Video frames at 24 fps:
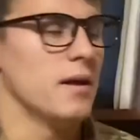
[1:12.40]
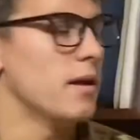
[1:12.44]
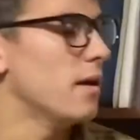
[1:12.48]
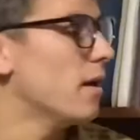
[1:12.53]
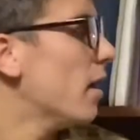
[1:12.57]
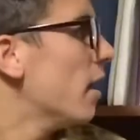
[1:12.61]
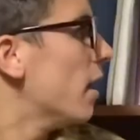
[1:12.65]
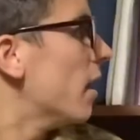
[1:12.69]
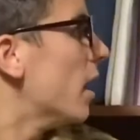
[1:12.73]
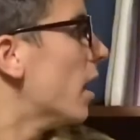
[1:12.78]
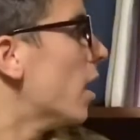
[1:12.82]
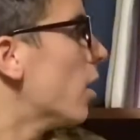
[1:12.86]

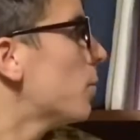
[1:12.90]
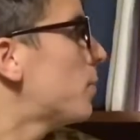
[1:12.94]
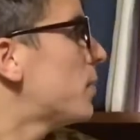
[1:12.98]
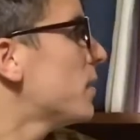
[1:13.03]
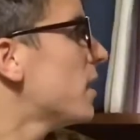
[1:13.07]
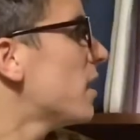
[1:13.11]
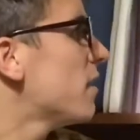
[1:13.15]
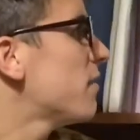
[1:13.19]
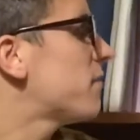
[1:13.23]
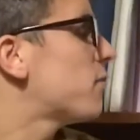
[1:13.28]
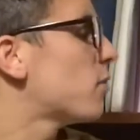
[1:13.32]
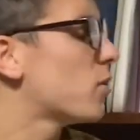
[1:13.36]

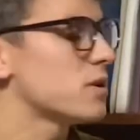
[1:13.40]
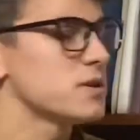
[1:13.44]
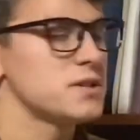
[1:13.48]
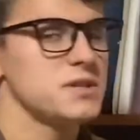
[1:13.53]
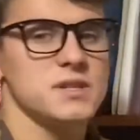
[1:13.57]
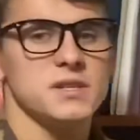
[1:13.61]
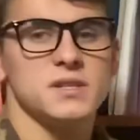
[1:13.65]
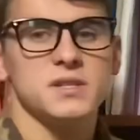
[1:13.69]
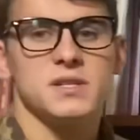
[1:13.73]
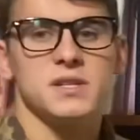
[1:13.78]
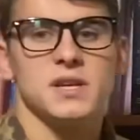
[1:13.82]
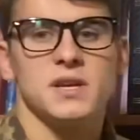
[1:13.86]
LPA
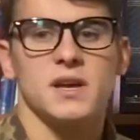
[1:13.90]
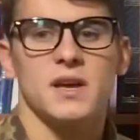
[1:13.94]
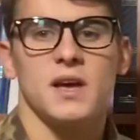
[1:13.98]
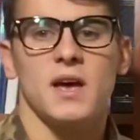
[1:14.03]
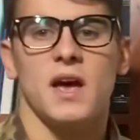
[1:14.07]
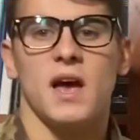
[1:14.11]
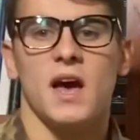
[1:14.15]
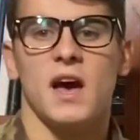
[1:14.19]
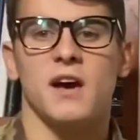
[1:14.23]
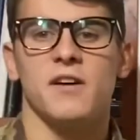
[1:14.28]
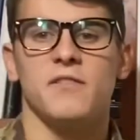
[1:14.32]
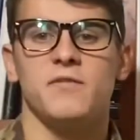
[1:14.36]
forces
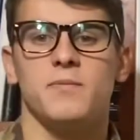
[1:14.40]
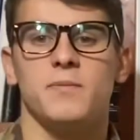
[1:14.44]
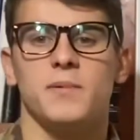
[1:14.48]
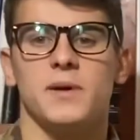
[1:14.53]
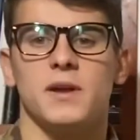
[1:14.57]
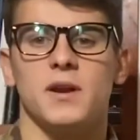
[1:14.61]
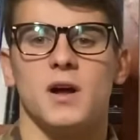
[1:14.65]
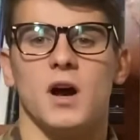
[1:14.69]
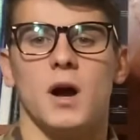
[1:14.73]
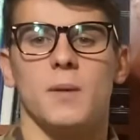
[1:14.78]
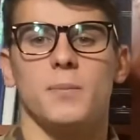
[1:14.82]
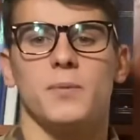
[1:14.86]
have been
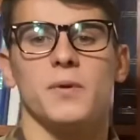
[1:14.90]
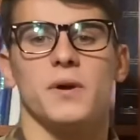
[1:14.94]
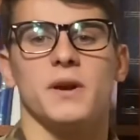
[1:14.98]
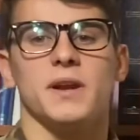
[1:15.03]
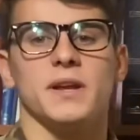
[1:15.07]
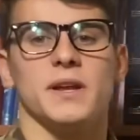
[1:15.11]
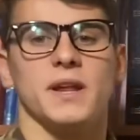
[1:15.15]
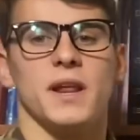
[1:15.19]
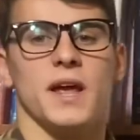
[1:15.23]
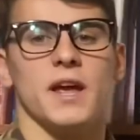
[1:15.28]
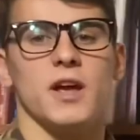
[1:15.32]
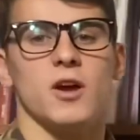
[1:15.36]
operating
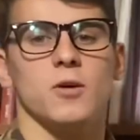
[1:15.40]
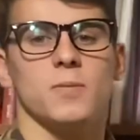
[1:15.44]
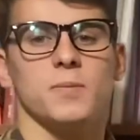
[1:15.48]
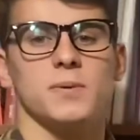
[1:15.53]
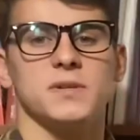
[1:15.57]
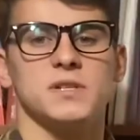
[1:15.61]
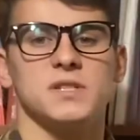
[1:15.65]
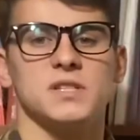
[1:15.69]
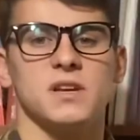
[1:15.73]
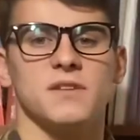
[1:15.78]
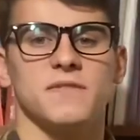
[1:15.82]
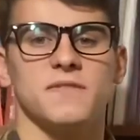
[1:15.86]
at AO
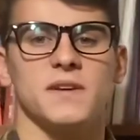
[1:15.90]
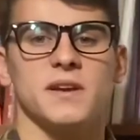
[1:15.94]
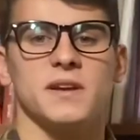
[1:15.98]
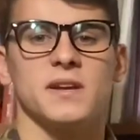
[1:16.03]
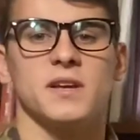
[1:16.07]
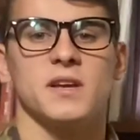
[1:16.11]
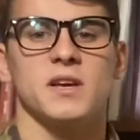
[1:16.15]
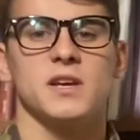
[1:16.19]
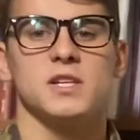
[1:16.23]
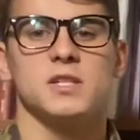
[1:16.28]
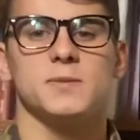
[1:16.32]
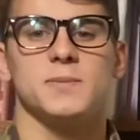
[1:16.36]
Pacific,
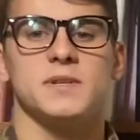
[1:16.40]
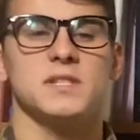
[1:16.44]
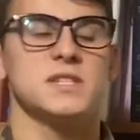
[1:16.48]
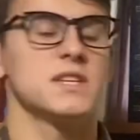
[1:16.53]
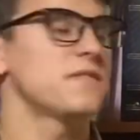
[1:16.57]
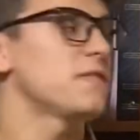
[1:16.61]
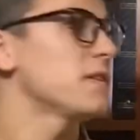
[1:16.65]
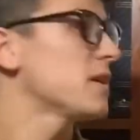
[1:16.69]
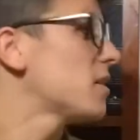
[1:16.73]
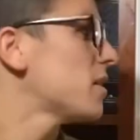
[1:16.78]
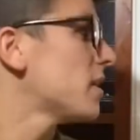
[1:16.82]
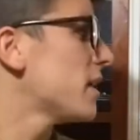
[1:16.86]

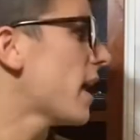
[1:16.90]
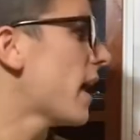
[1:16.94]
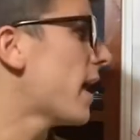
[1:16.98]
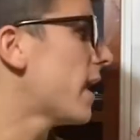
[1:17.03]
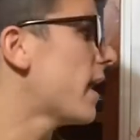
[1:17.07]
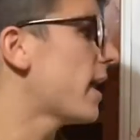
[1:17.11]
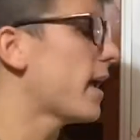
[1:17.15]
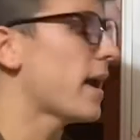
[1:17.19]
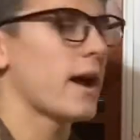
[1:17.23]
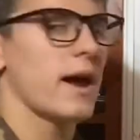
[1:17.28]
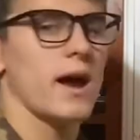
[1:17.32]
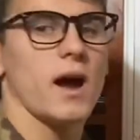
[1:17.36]
specifically
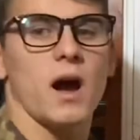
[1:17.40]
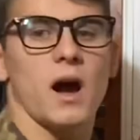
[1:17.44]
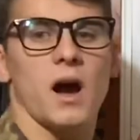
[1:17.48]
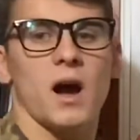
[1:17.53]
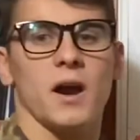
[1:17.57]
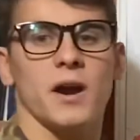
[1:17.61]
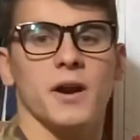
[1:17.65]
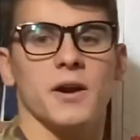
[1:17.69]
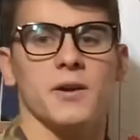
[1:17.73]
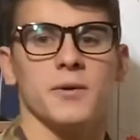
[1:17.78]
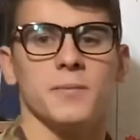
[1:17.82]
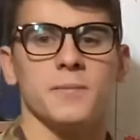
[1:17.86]
NAI
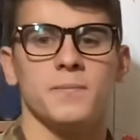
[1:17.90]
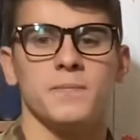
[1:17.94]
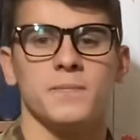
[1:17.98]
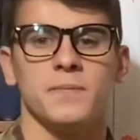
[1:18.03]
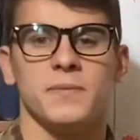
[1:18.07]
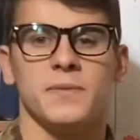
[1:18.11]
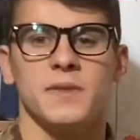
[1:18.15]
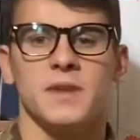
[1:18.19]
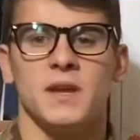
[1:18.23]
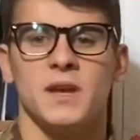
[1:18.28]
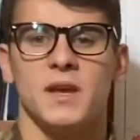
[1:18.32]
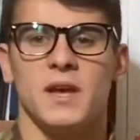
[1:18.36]
Iron,
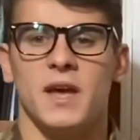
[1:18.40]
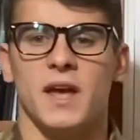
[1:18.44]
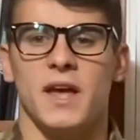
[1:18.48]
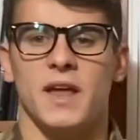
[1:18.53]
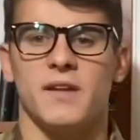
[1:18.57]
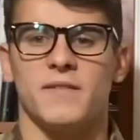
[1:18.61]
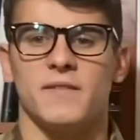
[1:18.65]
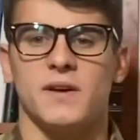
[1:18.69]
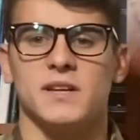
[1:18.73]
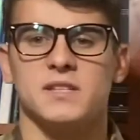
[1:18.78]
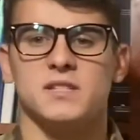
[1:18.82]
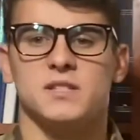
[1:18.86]
and have
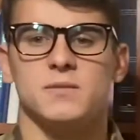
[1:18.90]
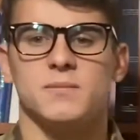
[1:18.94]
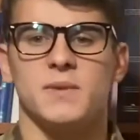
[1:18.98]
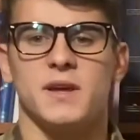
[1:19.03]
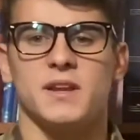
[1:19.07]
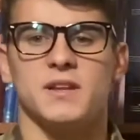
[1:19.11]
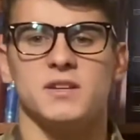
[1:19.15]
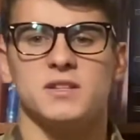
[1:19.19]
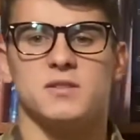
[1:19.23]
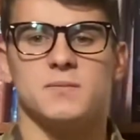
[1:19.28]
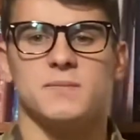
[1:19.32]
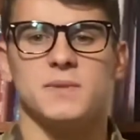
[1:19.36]

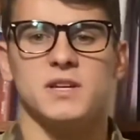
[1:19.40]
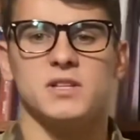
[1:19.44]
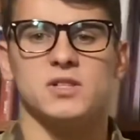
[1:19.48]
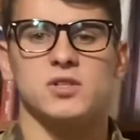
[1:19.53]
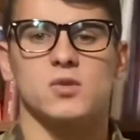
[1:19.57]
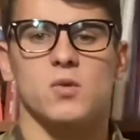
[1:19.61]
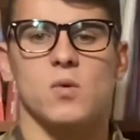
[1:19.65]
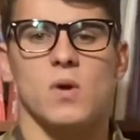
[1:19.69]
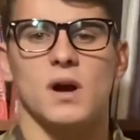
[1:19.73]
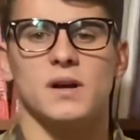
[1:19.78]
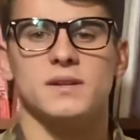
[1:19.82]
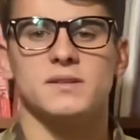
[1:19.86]
estimated to be in
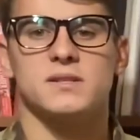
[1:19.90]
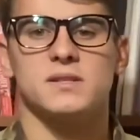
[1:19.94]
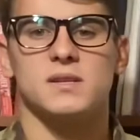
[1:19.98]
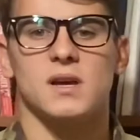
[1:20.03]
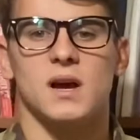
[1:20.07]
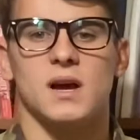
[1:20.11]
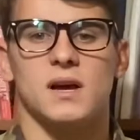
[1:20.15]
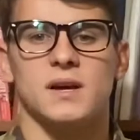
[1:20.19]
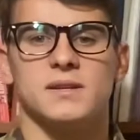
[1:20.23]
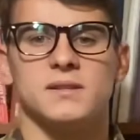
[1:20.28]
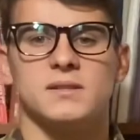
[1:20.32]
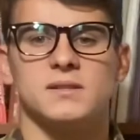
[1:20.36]
squad
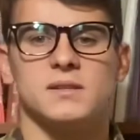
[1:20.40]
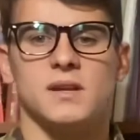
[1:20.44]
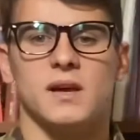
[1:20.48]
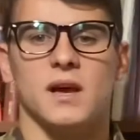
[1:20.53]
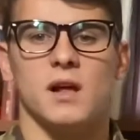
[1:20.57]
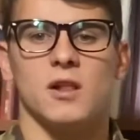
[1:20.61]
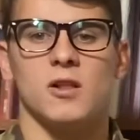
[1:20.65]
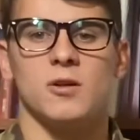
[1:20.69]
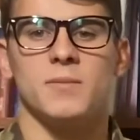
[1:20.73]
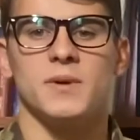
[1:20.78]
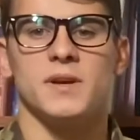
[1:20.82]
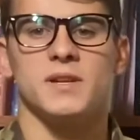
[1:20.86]
size
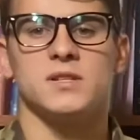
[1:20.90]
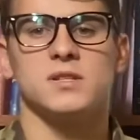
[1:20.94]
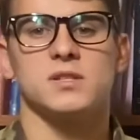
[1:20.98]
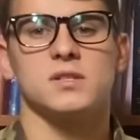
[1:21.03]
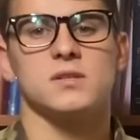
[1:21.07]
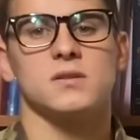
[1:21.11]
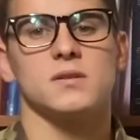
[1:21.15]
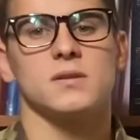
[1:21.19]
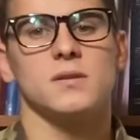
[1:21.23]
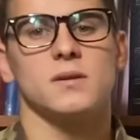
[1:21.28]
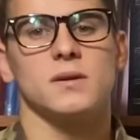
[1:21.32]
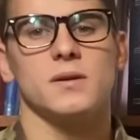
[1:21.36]
elements
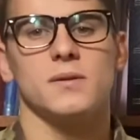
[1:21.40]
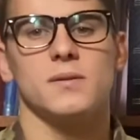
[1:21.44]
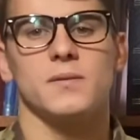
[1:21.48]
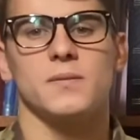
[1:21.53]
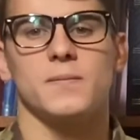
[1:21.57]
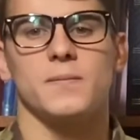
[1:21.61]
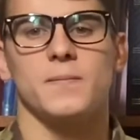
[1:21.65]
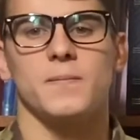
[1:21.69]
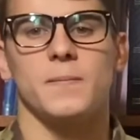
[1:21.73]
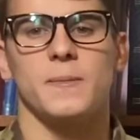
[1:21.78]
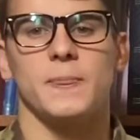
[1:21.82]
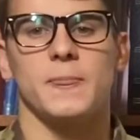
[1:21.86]

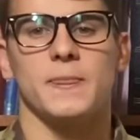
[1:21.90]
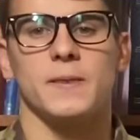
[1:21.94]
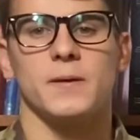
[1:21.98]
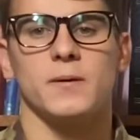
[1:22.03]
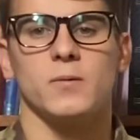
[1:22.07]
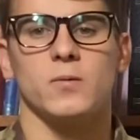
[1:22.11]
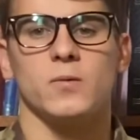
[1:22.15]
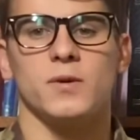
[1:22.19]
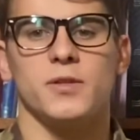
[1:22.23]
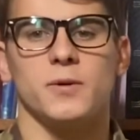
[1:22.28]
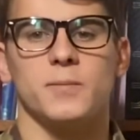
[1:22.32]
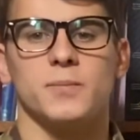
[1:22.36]

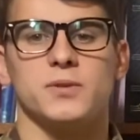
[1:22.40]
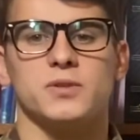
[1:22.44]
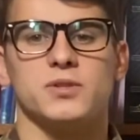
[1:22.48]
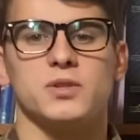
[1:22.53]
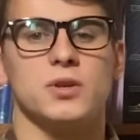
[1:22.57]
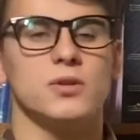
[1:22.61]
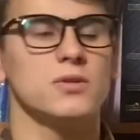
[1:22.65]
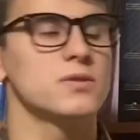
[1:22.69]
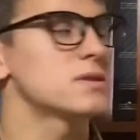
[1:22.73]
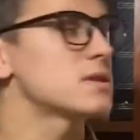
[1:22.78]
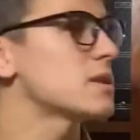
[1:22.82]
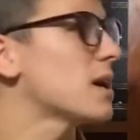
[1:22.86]
with a
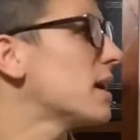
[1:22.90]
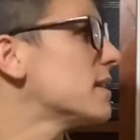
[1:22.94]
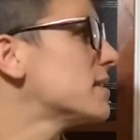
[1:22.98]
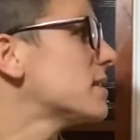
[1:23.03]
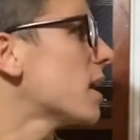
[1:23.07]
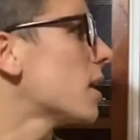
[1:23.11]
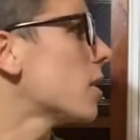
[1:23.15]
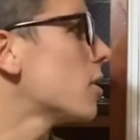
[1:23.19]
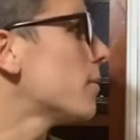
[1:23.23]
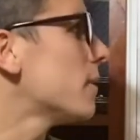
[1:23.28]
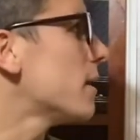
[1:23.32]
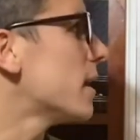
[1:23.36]
platoon size
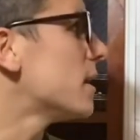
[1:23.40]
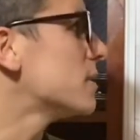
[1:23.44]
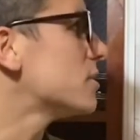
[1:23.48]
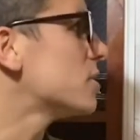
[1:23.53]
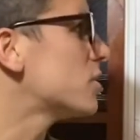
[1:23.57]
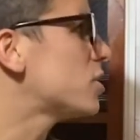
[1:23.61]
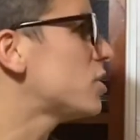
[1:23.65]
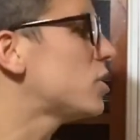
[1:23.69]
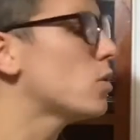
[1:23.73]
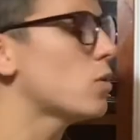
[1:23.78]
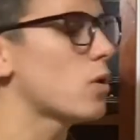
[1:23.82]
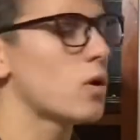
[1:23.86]
element as a
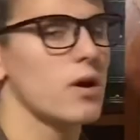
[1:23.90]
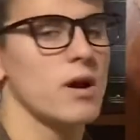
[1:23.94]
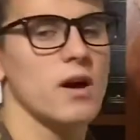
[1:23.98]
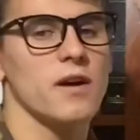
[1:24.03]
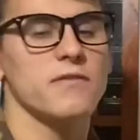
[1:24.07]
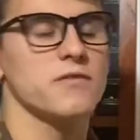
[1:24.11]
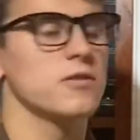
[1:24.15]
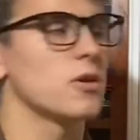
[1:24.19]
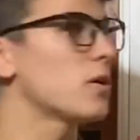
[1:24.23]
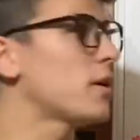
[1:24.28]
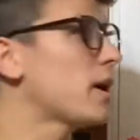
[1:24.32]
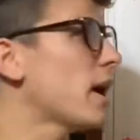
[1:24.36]
QRF
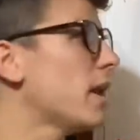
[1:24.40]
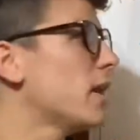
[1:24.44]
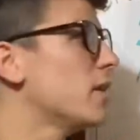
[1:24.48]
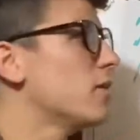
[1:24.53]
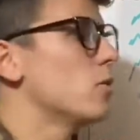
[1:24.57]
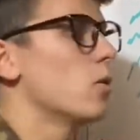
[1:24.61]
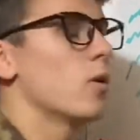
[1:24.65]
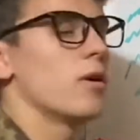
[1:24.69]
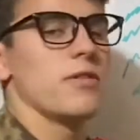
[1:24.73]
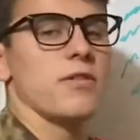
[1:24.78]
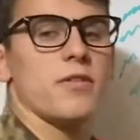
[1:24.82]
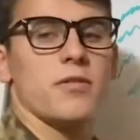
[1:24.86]
located
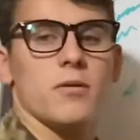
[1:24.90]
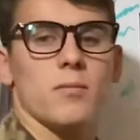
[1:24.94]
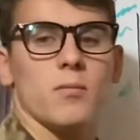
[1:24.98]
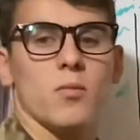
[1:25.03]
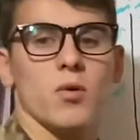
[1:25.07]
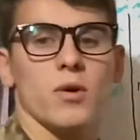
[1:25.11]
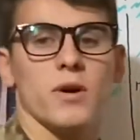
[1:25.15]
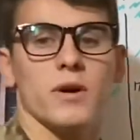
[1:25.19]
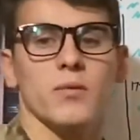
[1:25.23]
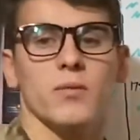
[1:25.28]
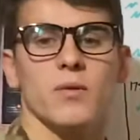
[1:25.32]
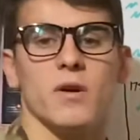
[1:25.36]
north of the
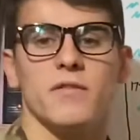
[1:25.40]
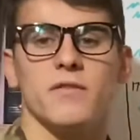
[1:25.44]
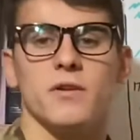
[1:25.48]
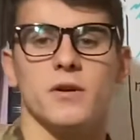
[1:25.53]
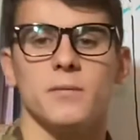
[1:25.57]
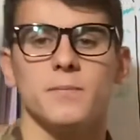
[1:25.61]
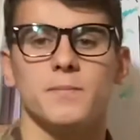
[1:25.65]
Maury River.